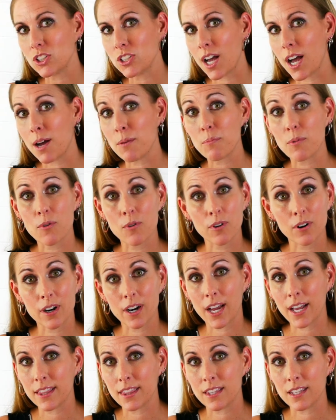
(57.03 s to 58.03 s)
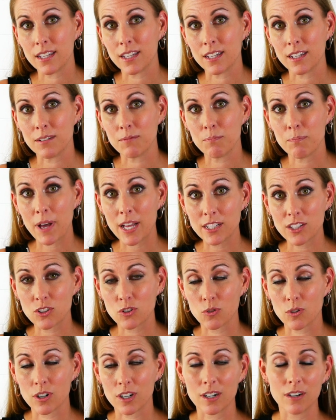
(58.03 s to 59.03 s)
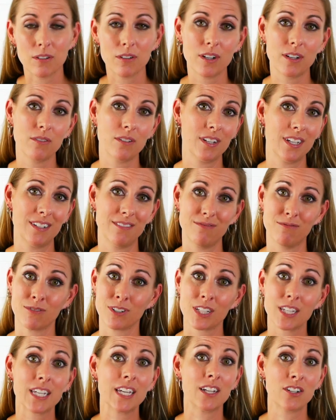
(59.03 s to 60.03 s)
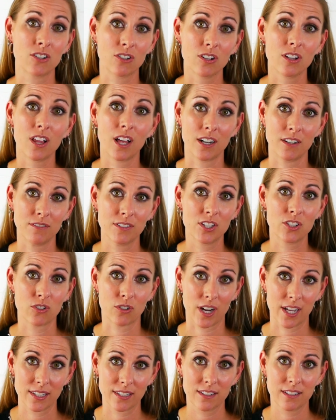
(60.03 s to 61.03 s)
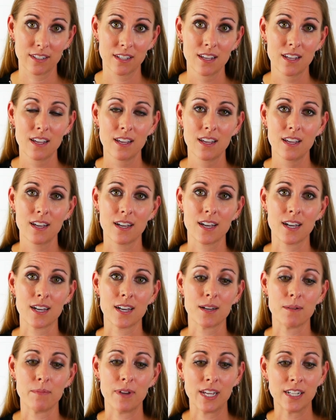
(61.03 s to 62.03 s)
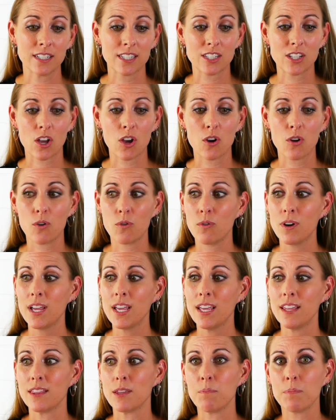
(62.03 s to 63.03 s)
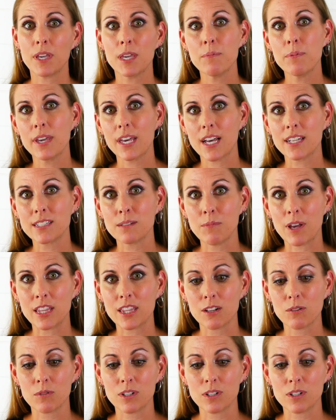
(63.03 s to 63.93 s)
shop or at the pet store really under a lot of stress. And so the PPS method